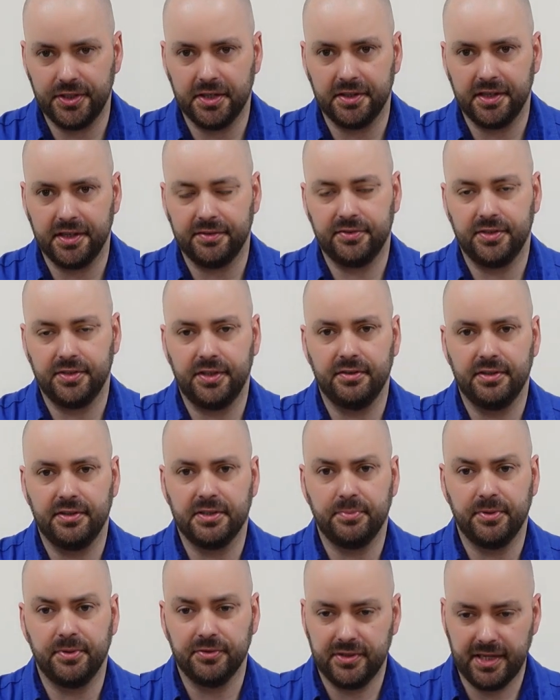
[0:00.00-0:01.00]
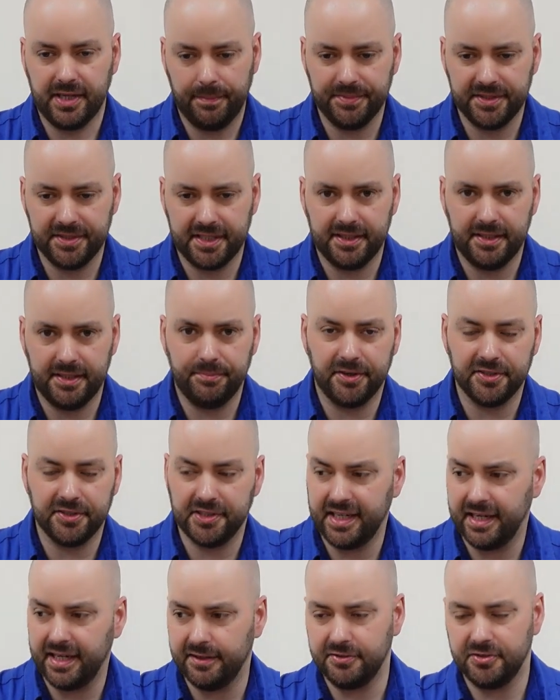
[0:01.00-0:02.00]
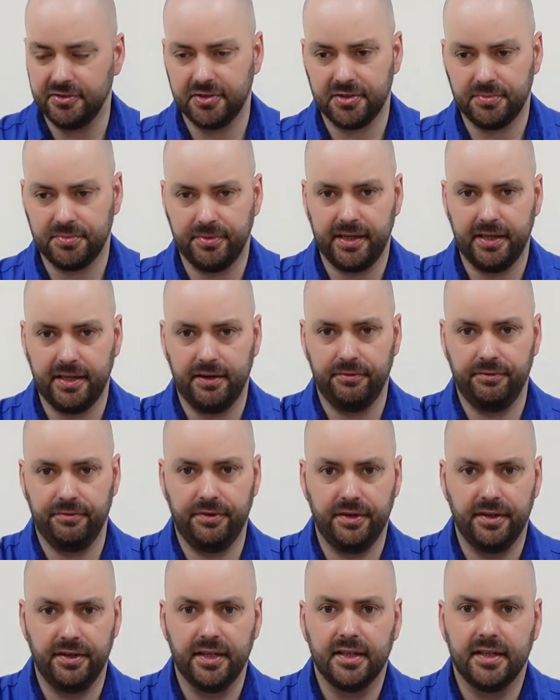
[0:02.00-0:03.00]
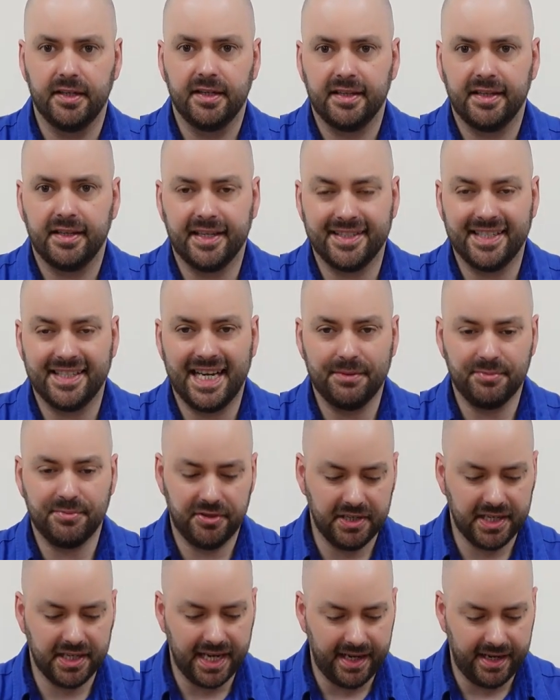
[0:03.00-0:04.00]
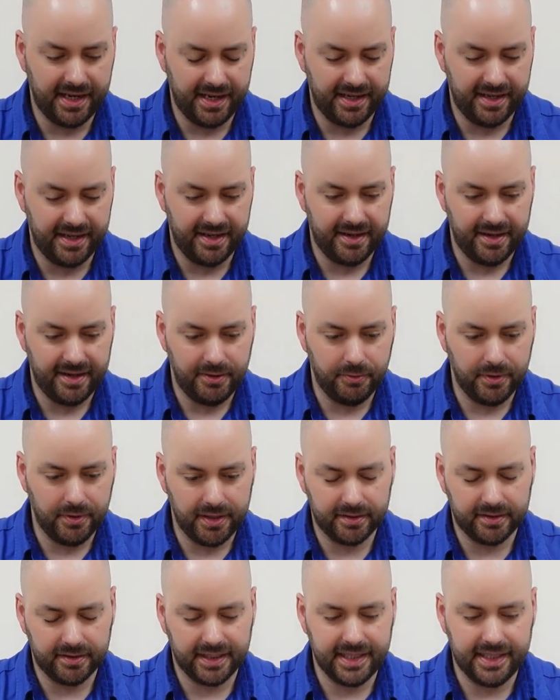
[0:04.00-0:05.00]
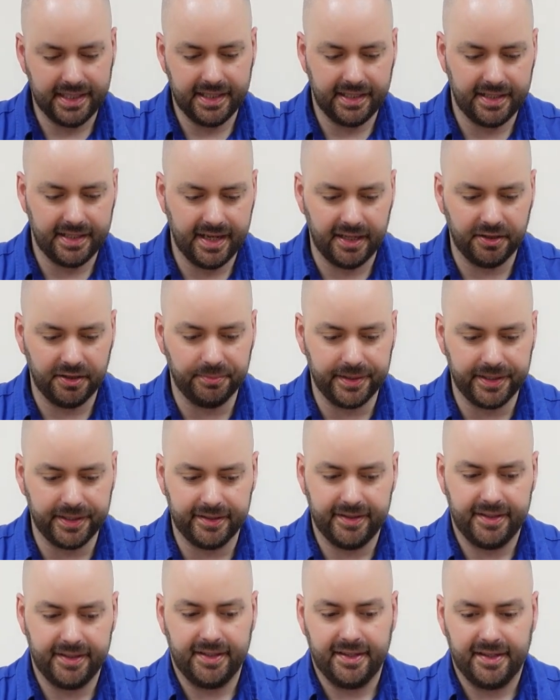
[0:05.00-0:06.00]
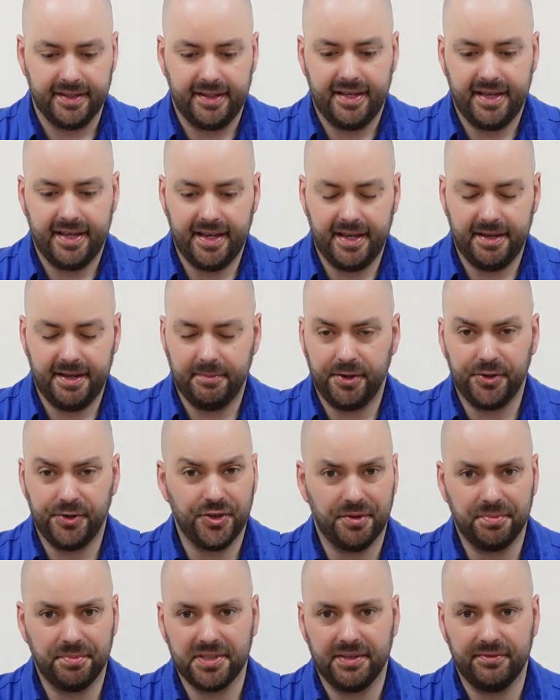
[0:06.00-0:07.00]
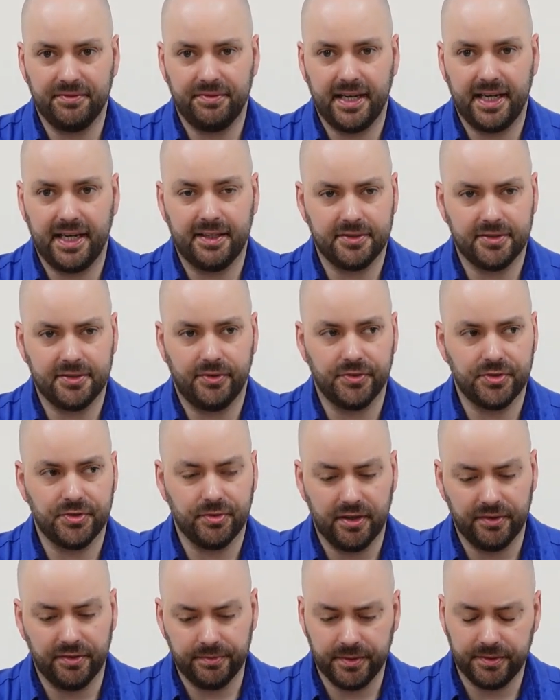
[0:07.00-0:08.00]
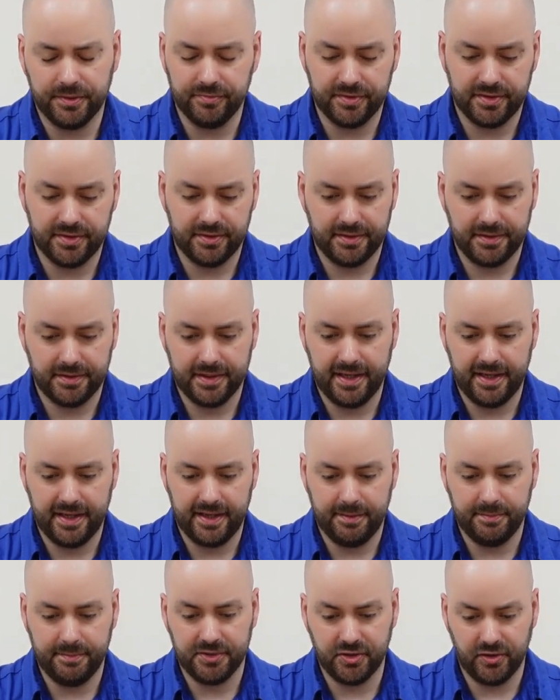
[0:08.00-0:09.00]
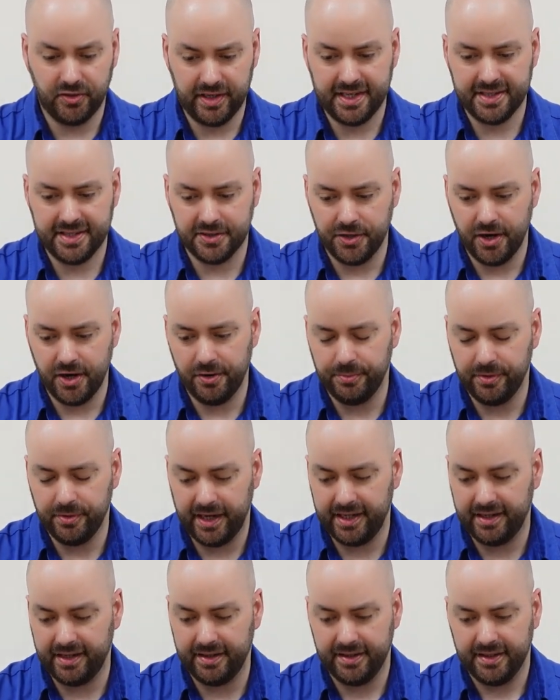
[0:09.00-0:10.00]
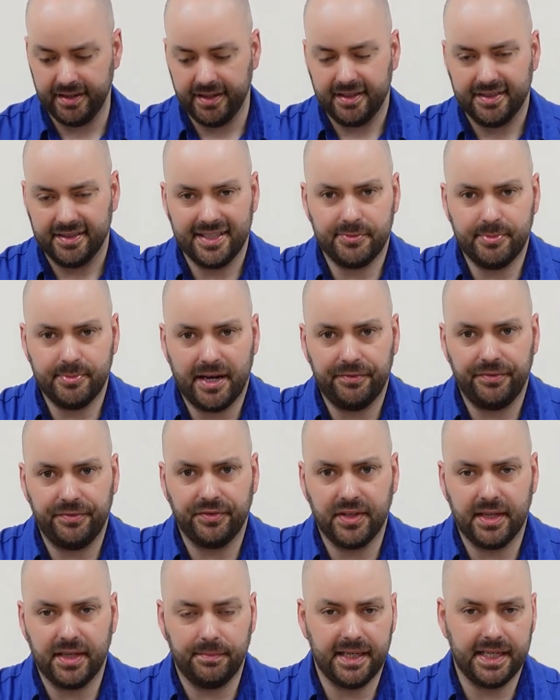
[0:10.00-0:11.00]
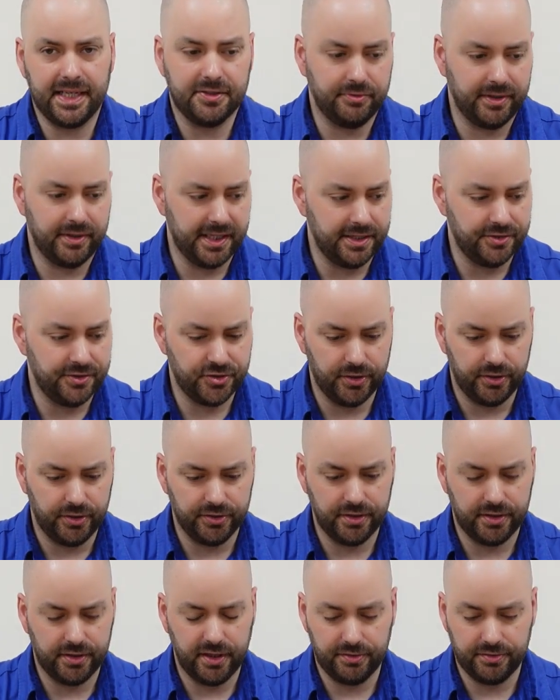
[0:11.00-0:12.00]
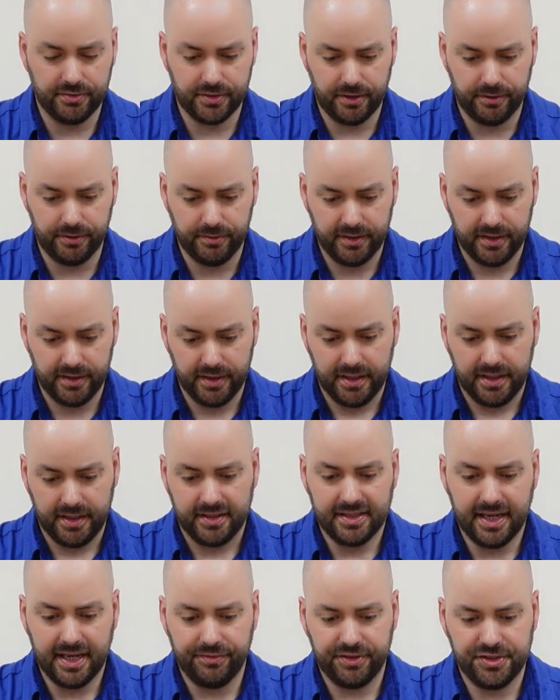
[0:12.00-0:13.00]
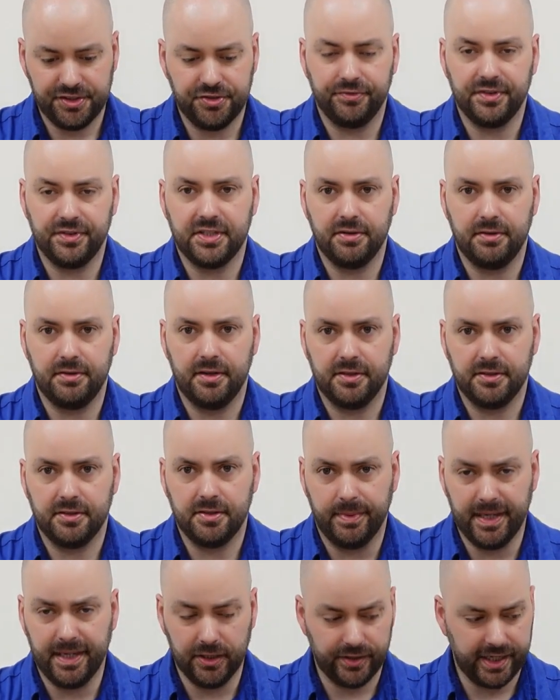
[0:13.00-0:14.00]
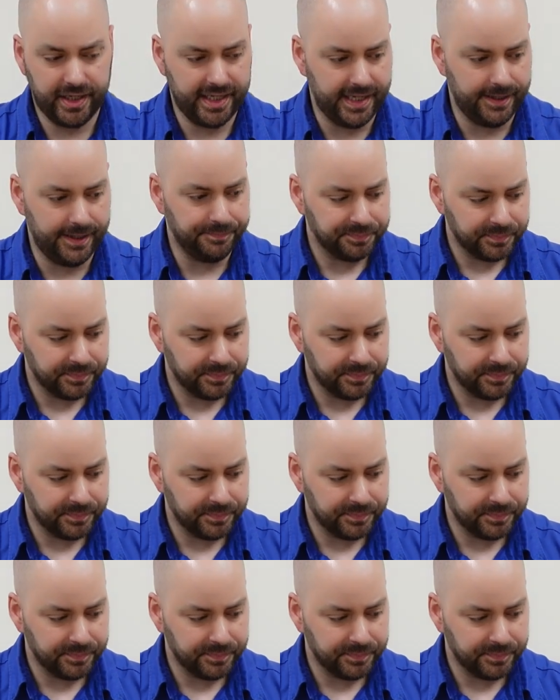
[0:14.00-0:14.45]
going to have to do is put 10% deposit down and just spread it over that time, so you get in a world-leading helmet on 0% finance over 12 months. So it is a no-brainer. It takes about 15 minutes when you're in store to do, so definitely something to be looking at.